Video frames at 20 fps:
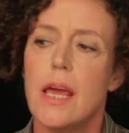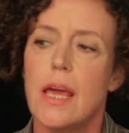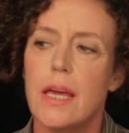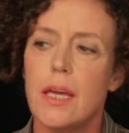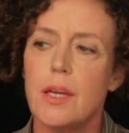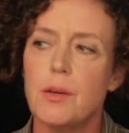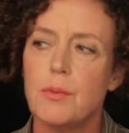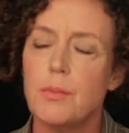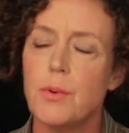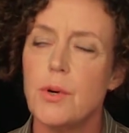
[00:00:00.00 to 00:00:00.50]

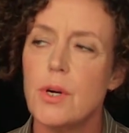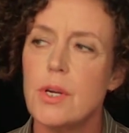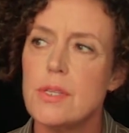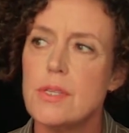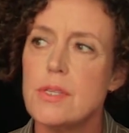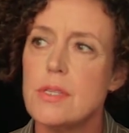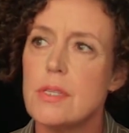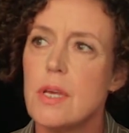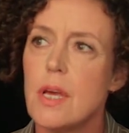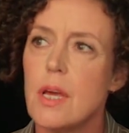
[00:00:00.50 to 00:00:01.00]
It
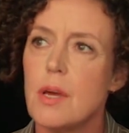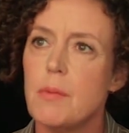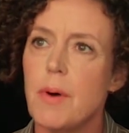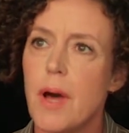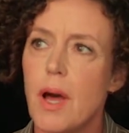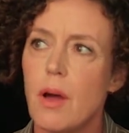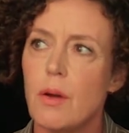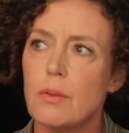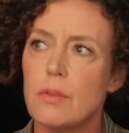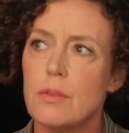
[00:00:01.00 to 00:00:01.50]
was
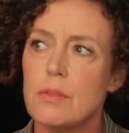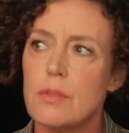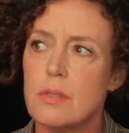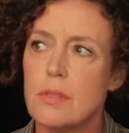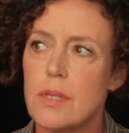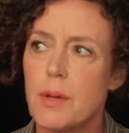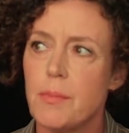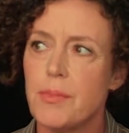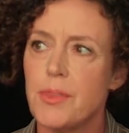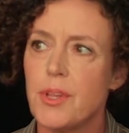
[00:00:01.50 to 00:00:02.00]
about
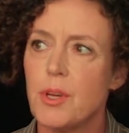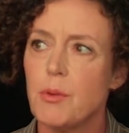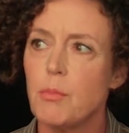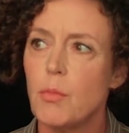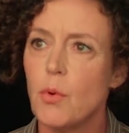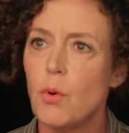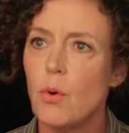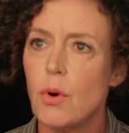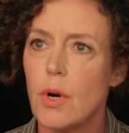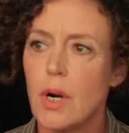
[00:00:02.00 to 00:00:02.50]
something
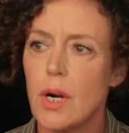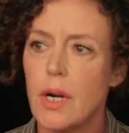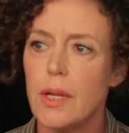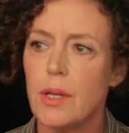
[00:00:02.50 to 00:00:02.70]
more.